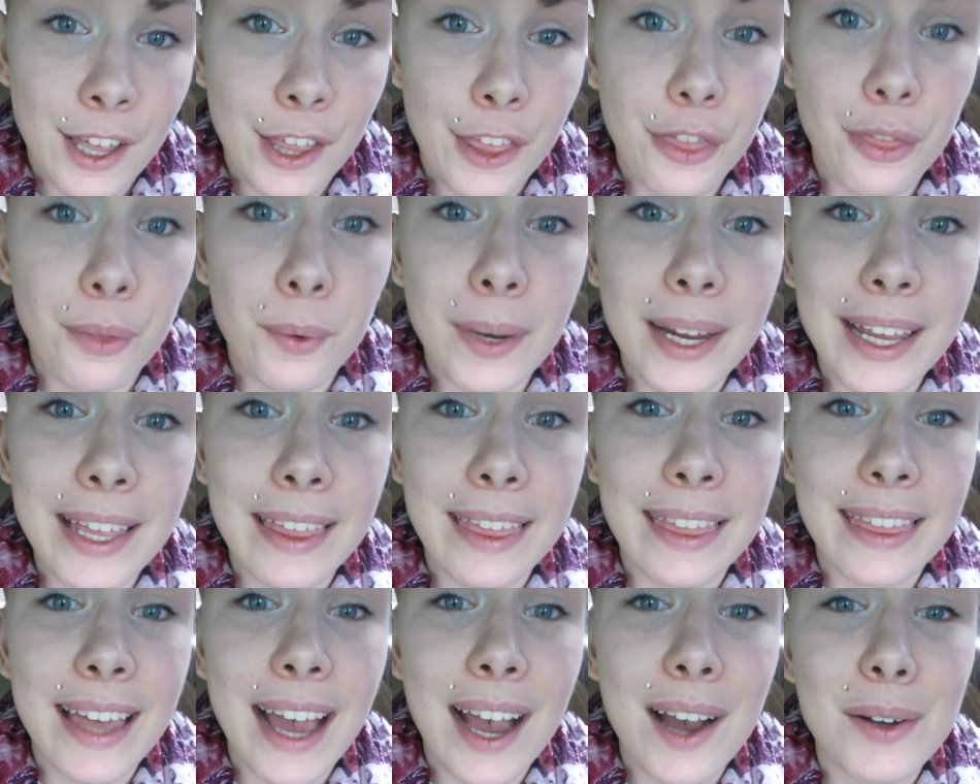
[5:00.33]

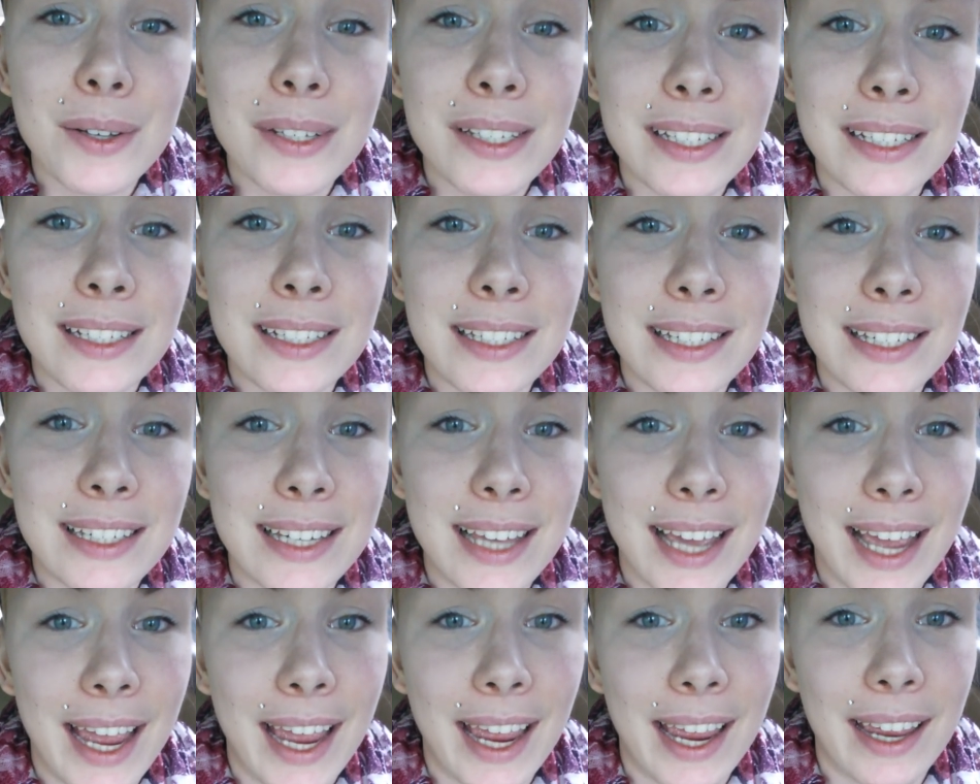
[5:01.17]
3,000
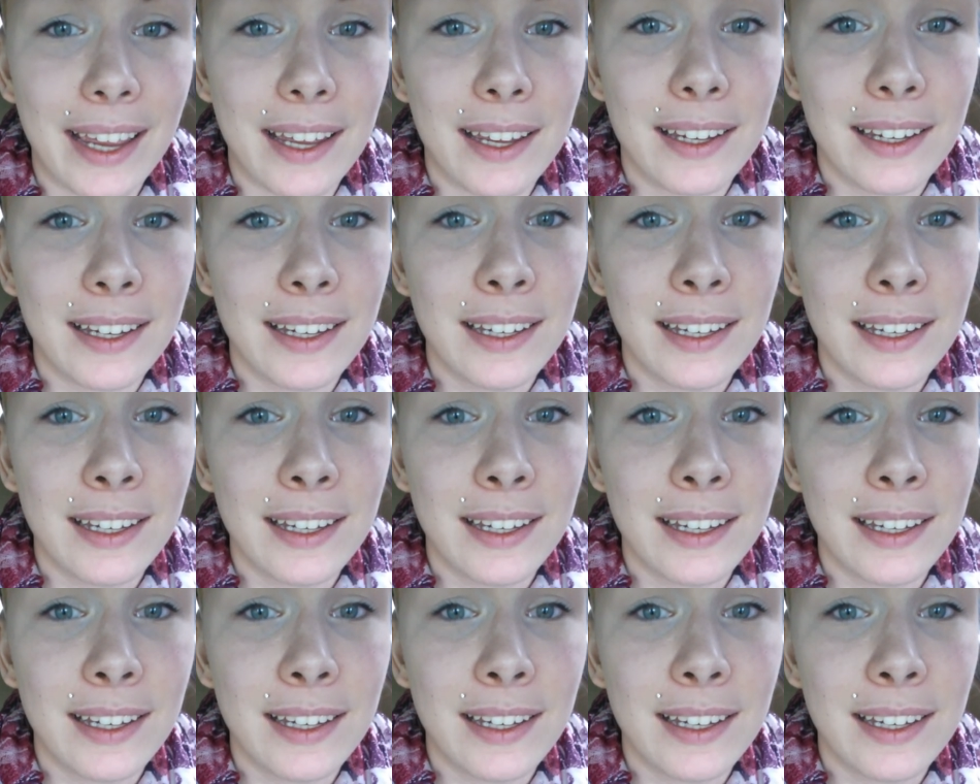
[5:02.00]
today.